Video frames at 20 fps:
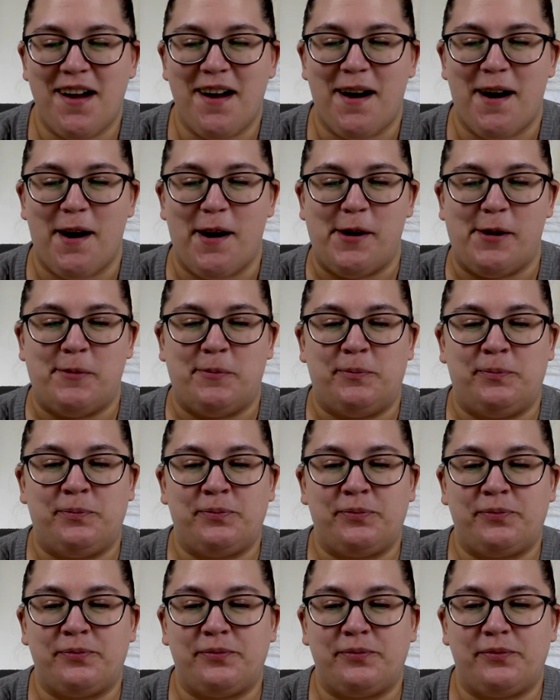I
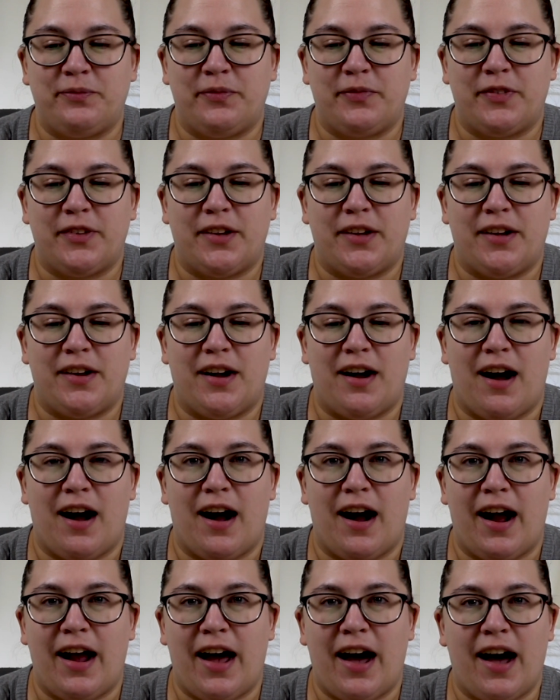
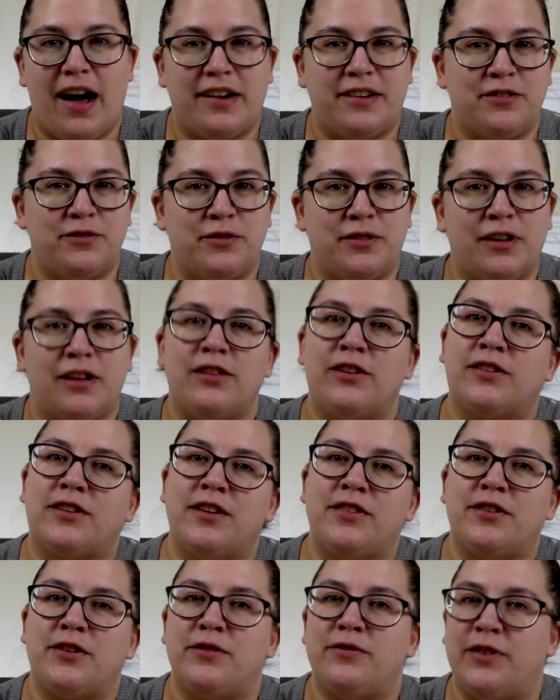hadn't really looked
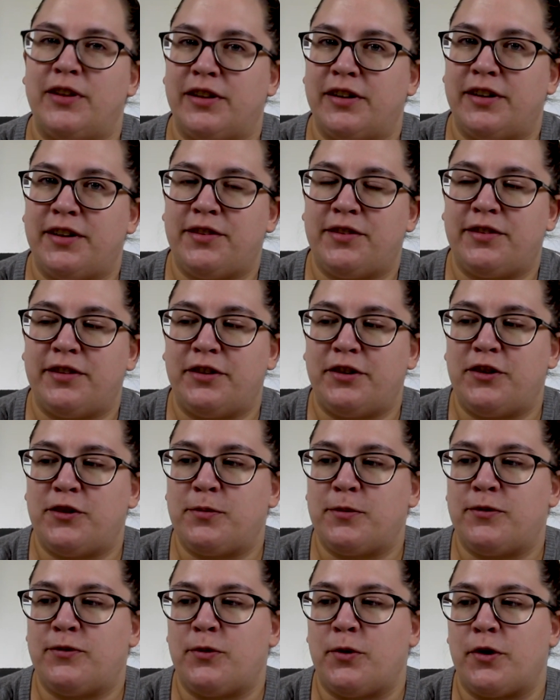at their Villainous series
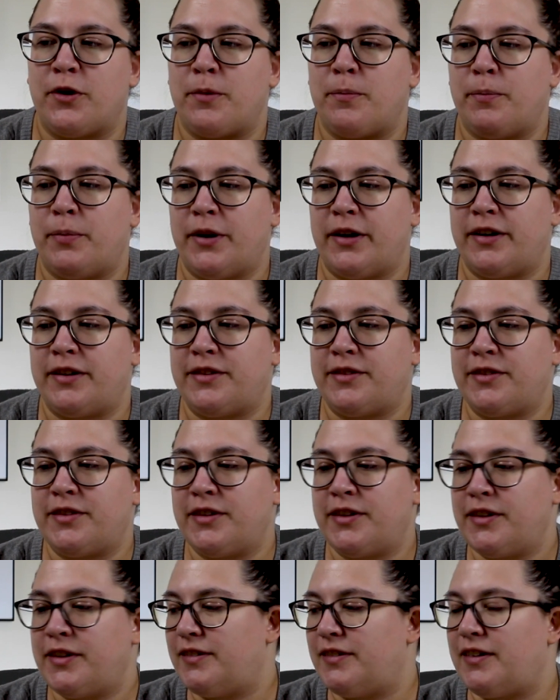before, but
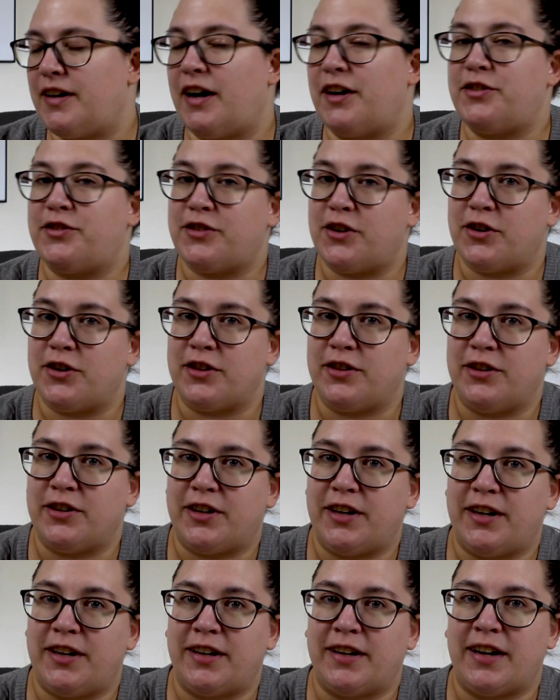I started
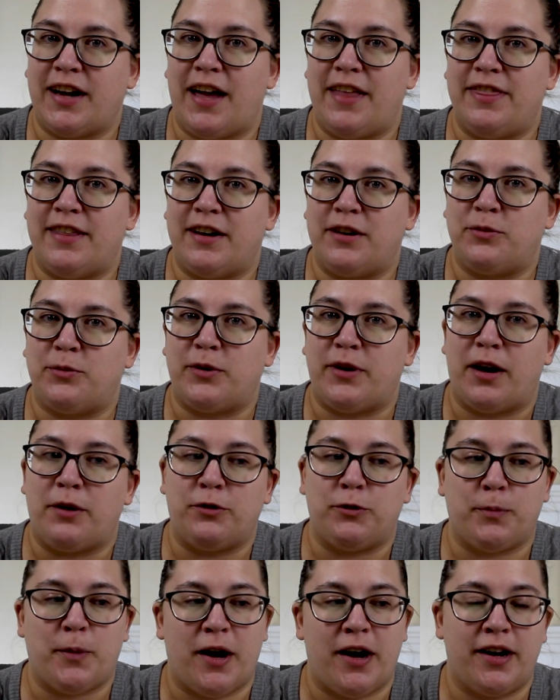looking, and then when I
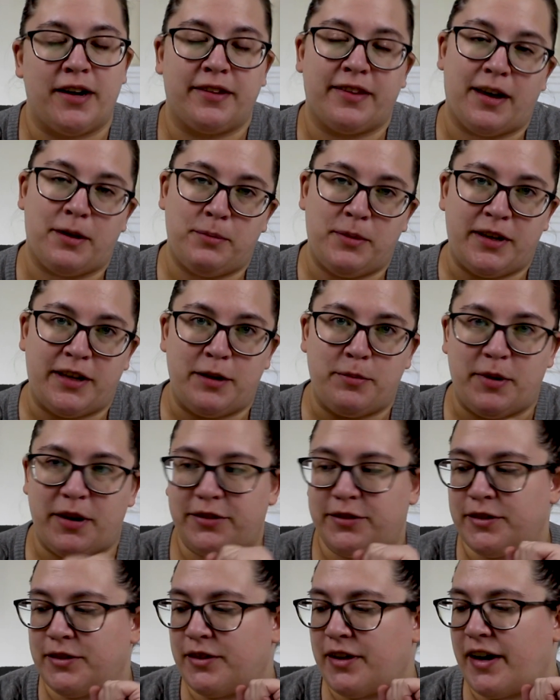was buying that Mickey
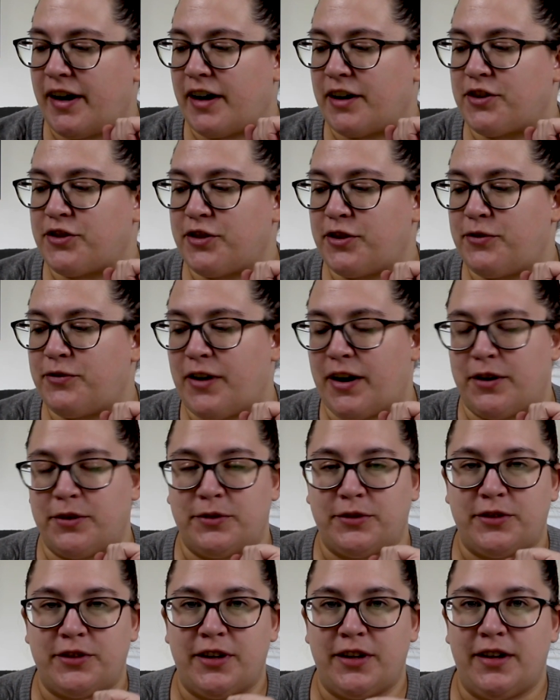puzzle, I actually
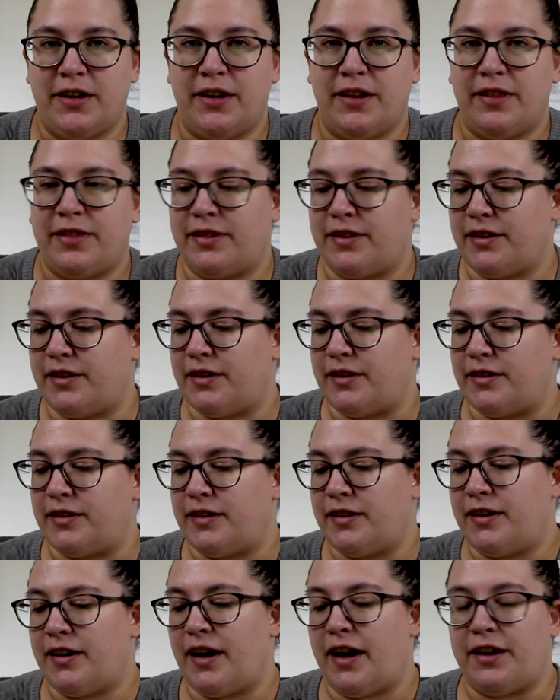found the
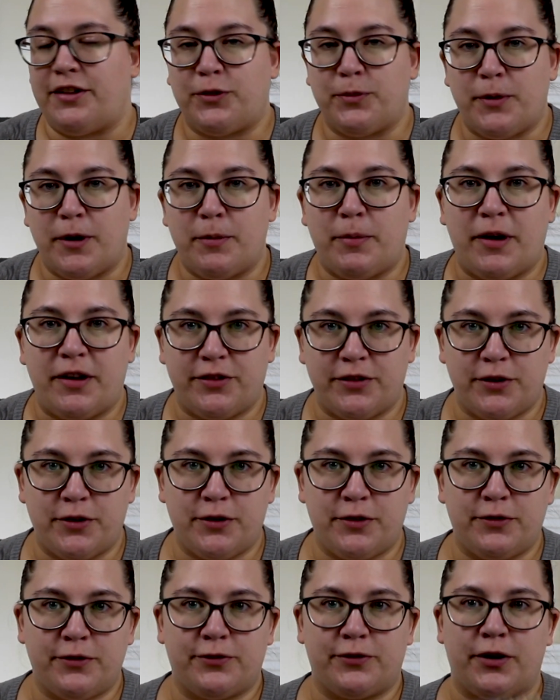Esma
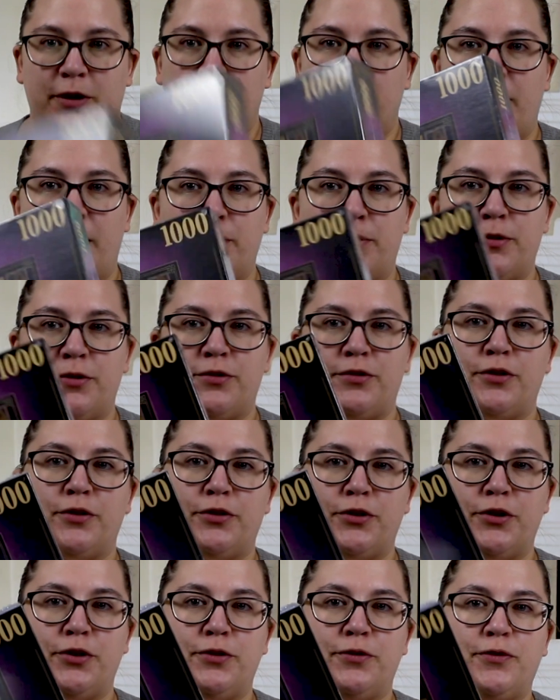puzzle from Emperor's New
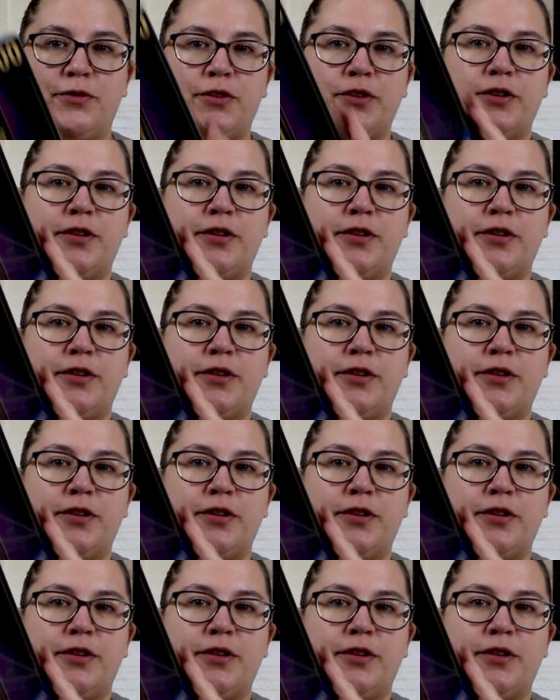Groove,